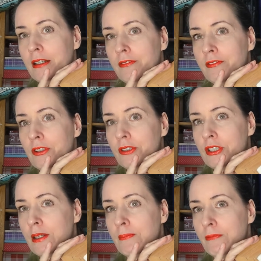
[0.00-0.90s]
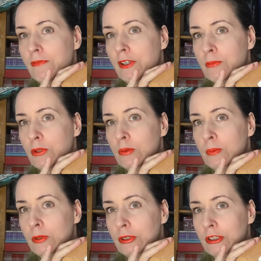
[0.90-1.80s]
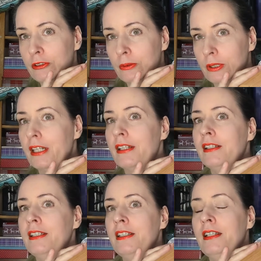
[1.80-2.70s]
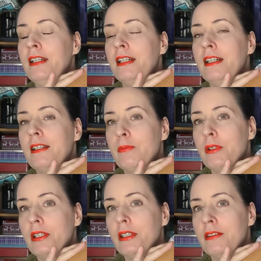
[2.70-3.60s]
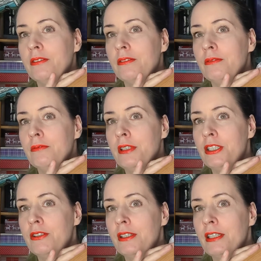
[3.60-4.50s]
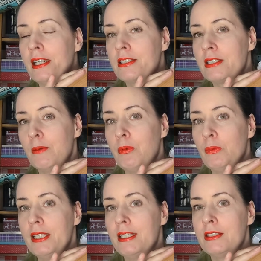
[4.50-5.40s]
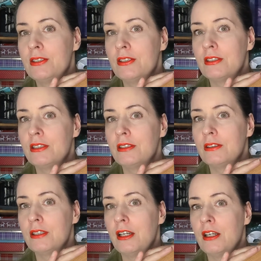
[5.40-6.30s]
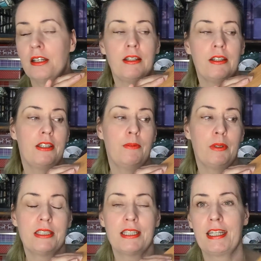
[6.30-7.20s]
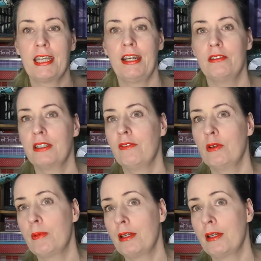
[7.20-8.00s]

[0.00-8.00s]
I've got some foam core board on order and I'm going to redo it in the next couple of weeks. I think I'm going to take it out and give it a